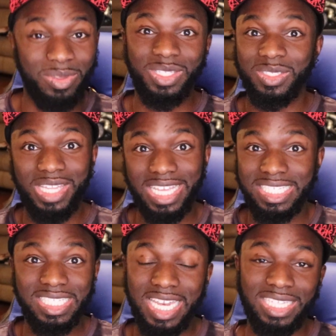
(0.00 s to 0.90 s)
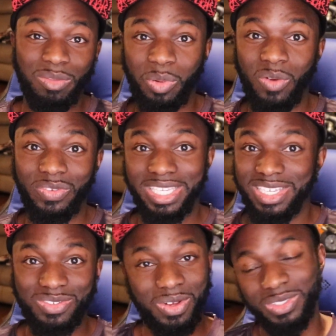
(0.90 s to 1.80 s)
mean, like, he's like the perfect
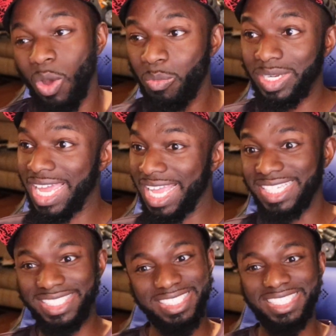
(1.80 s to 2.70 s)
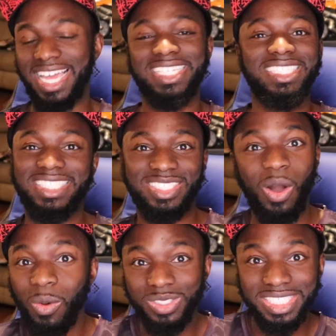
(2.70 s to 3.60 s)
hero. No plans. He just
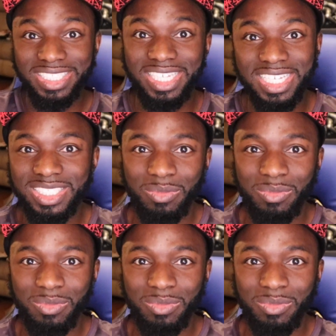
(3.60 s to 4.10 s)
goes in, guns